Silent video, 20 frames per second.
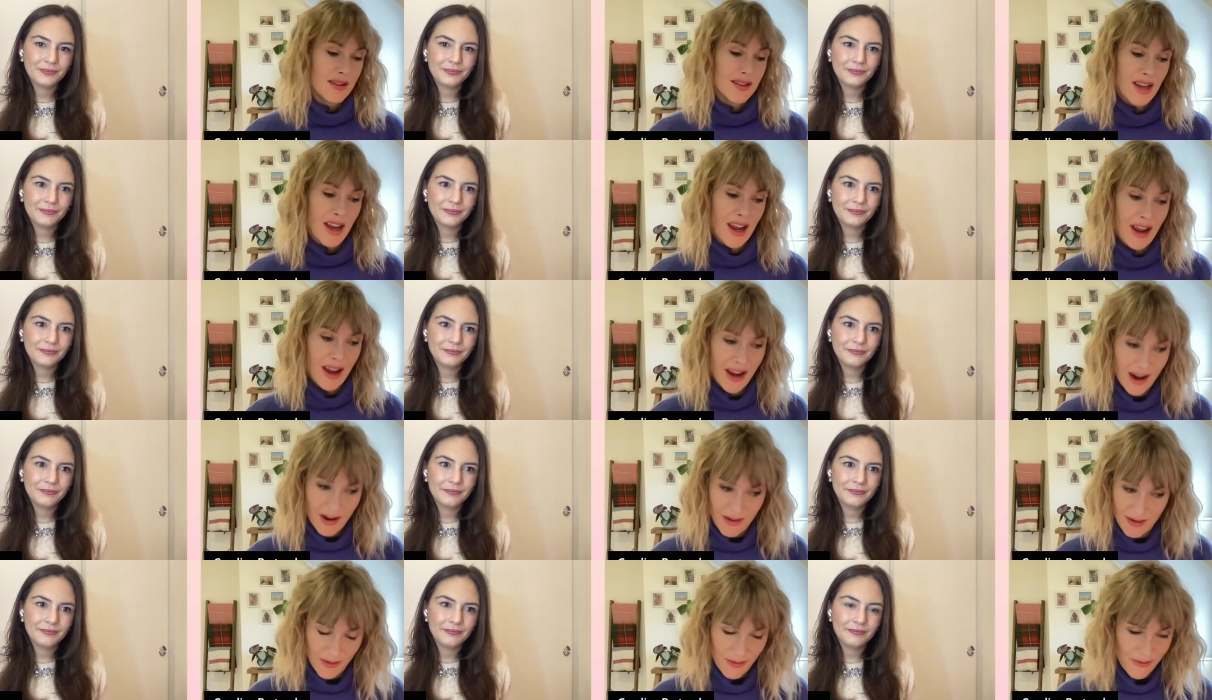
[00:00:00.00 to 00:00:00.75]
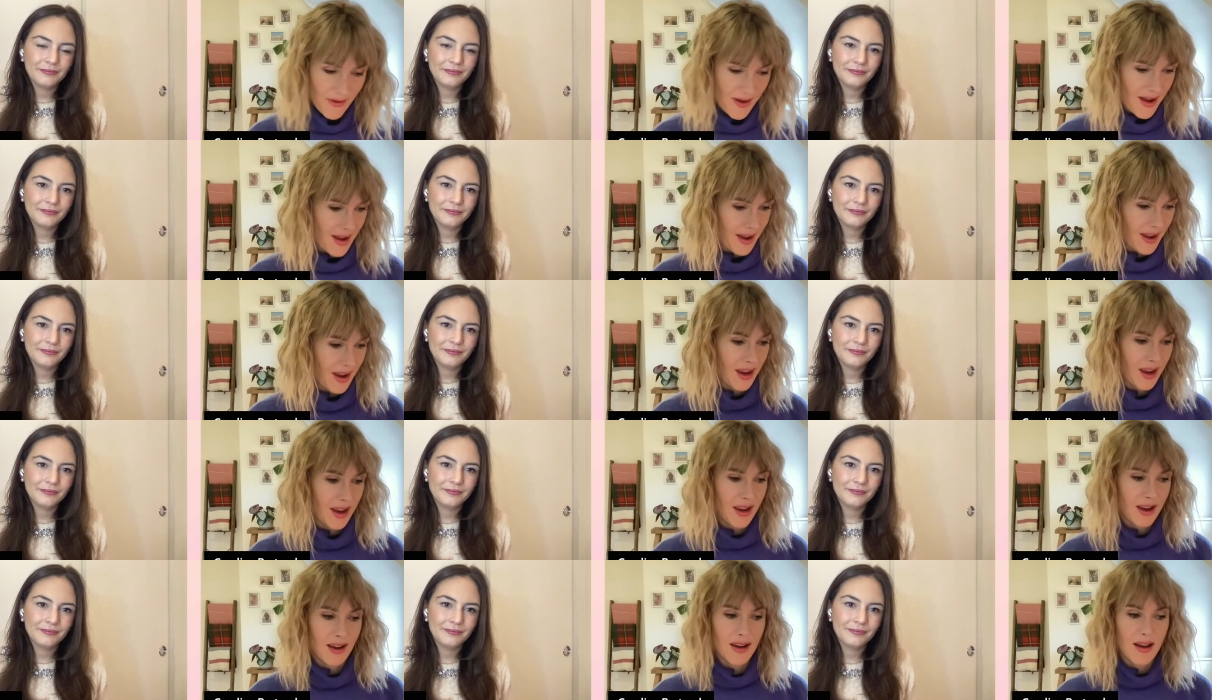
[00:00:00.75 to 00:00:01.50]

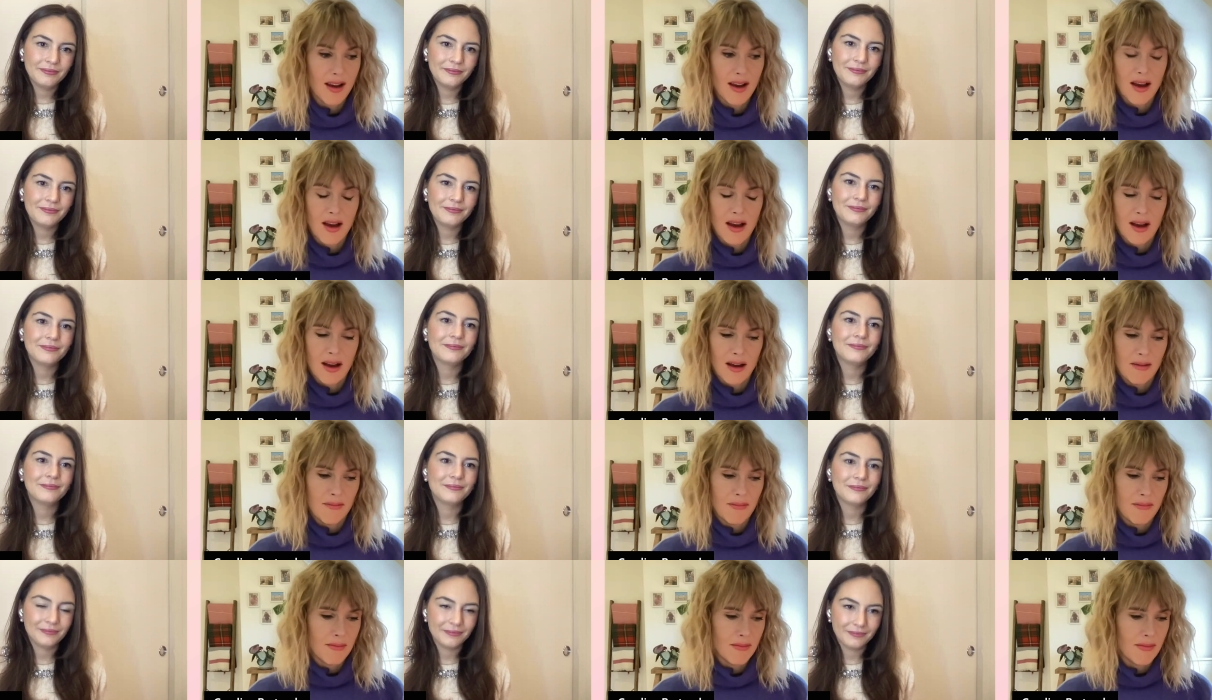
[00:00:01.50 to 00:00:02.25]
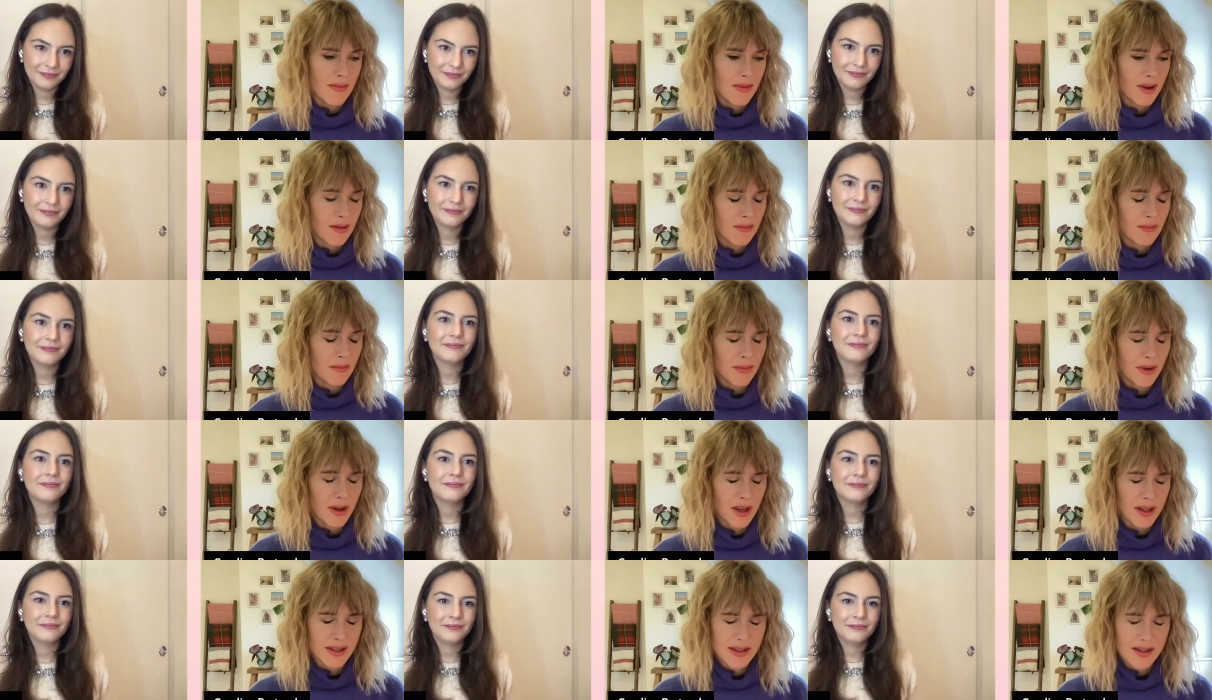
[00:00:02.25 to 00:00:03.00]
Speaker 1: terrifying um,
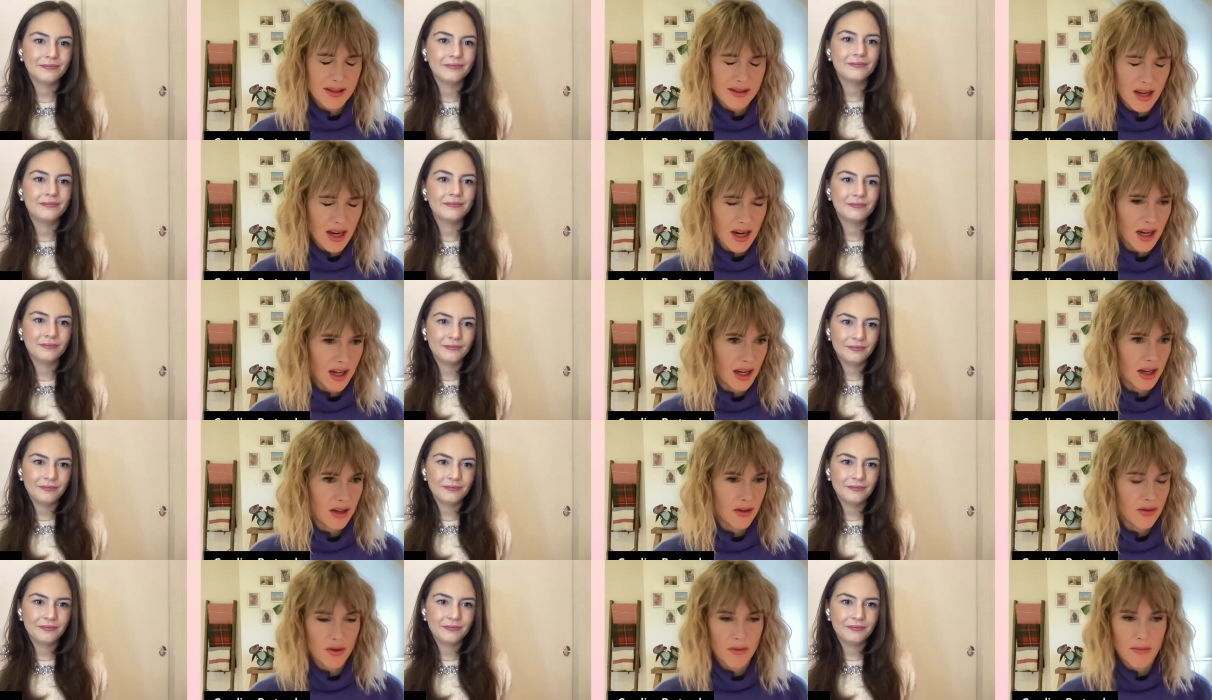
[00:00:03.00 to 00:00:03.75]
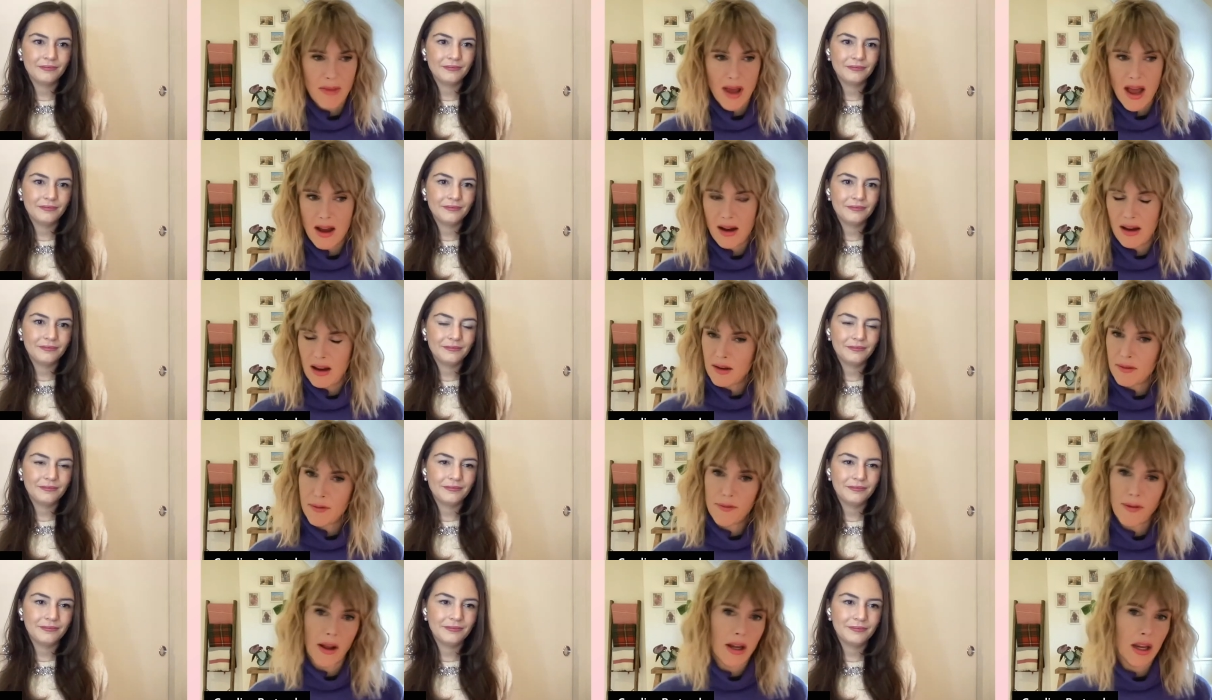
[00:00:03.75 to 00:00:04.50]
exciting, dramatic,
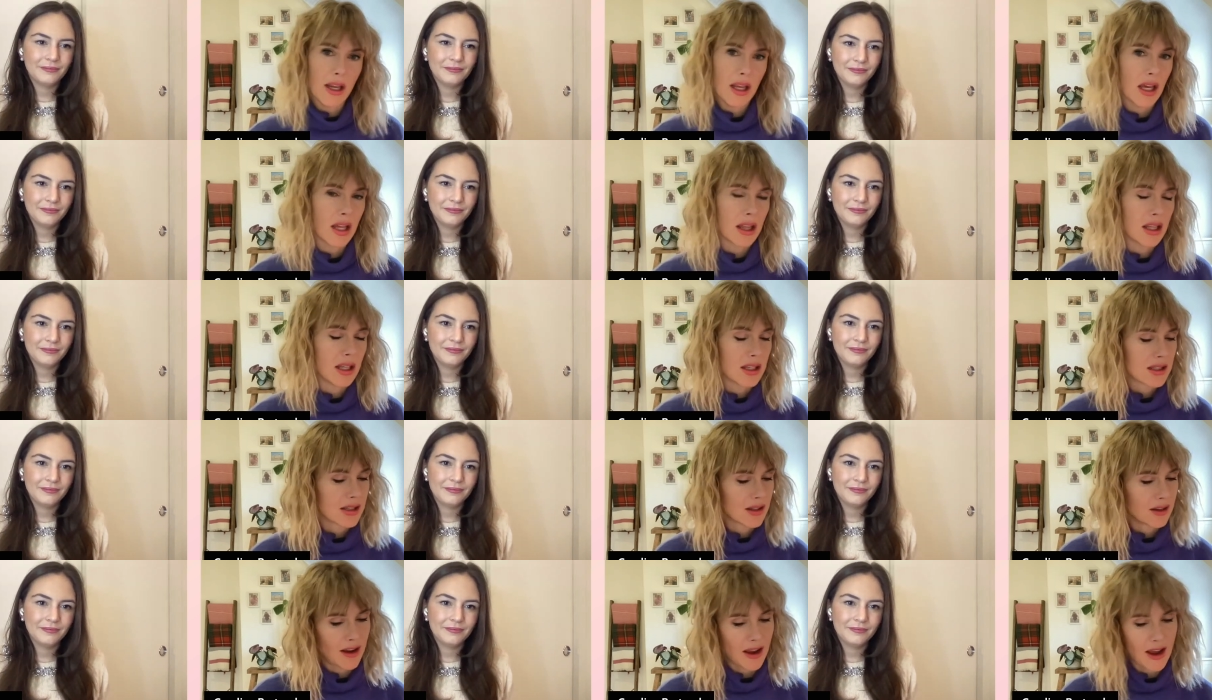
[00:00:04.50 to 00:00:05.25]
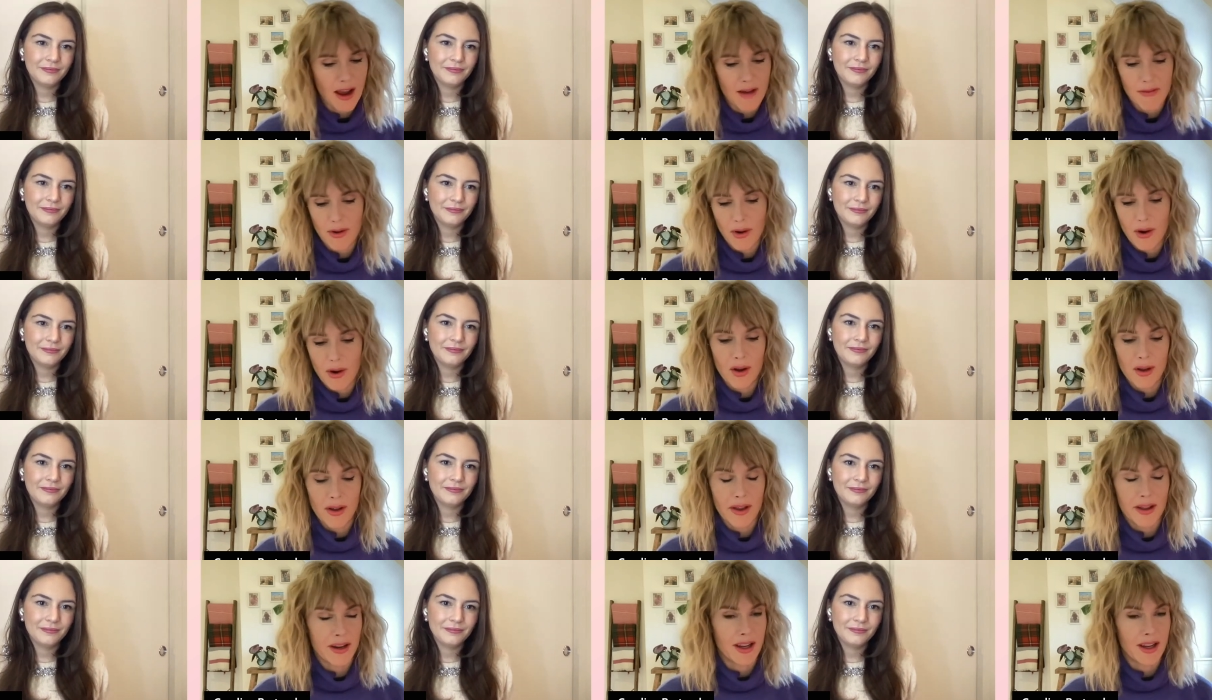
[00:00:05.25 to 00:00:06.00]
funny. I think it's going to have it all.